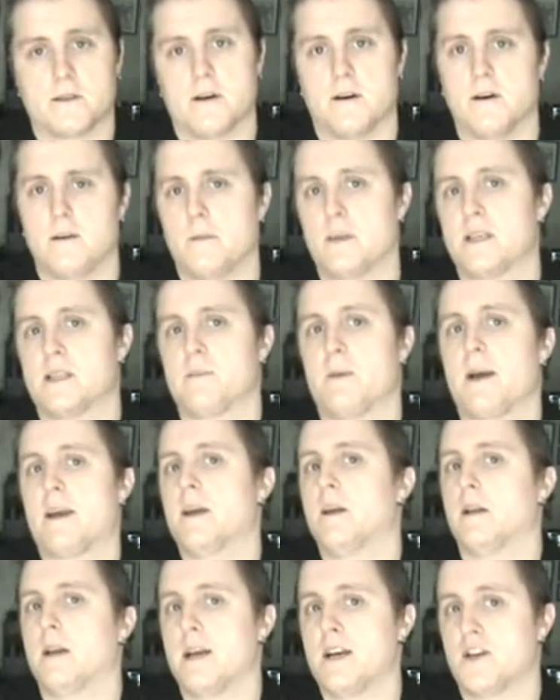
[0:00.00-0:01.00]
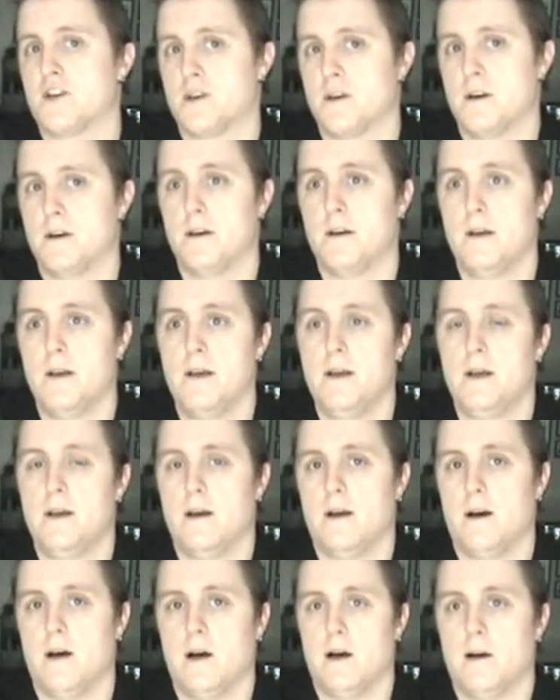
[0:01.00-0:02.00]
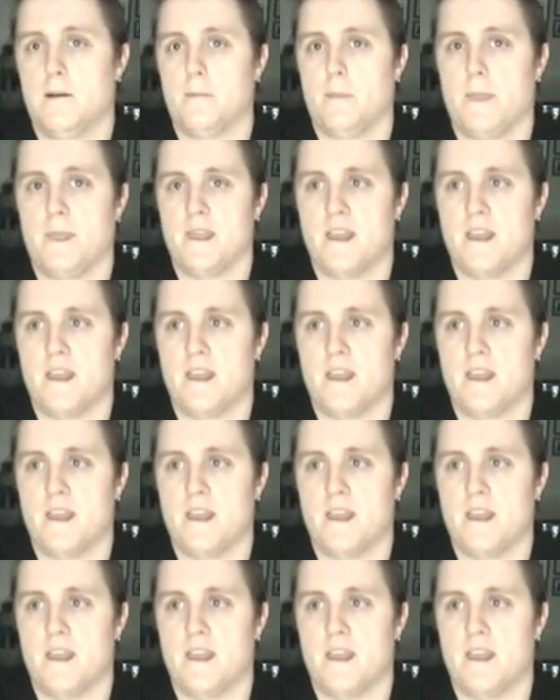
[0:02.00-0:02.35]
started to be speculation um,